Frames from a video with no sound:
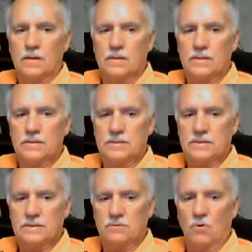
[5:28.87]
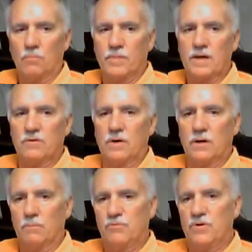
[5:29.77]
And hope that
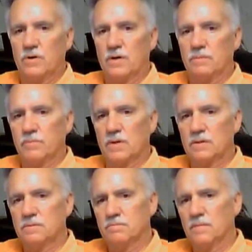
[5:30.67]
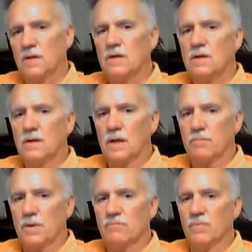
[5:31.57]
helps you. And I'm going to
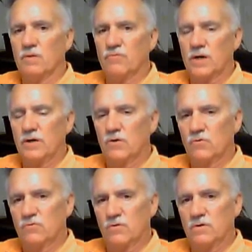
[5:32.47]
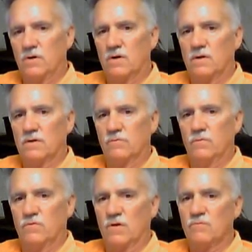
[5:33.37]
keep giving the videos. It
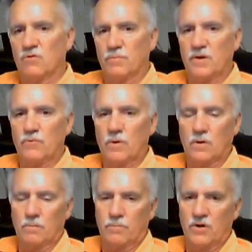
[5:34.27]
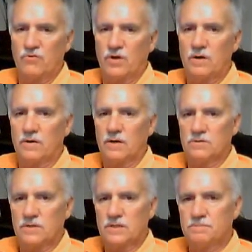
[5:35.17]
seems to be real appreciated
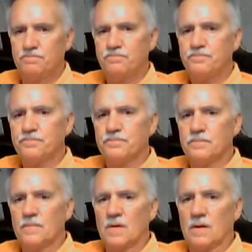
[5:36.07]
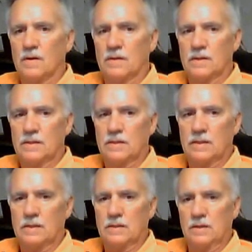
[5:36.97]
out there. And
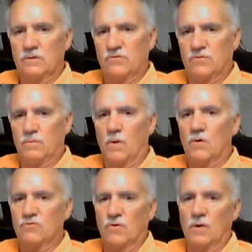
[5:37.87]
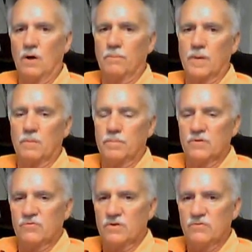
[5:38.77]
it's also helped our
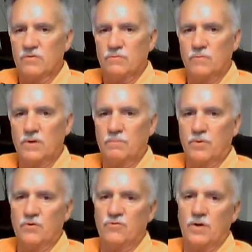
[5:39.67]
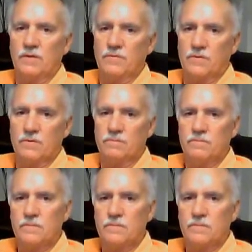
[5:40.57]
business, and we appreciate the